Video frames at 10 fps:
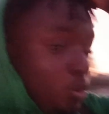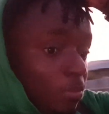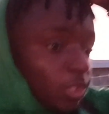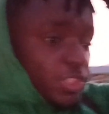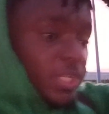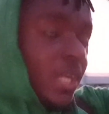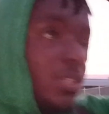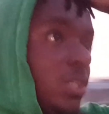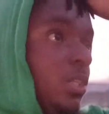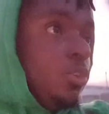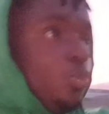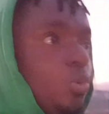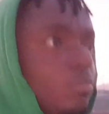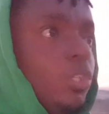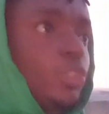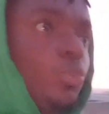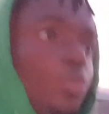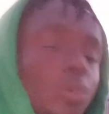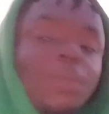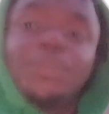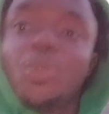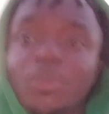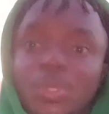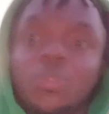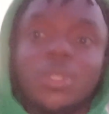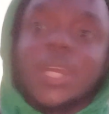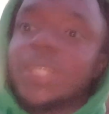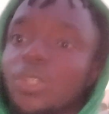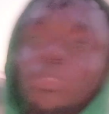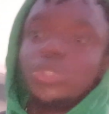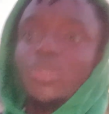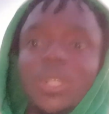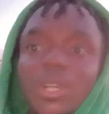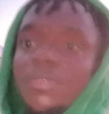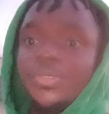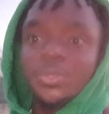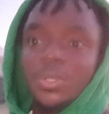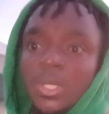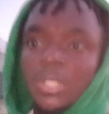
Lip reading: too much nice, too much cool to people whom you know that they don't truly love you.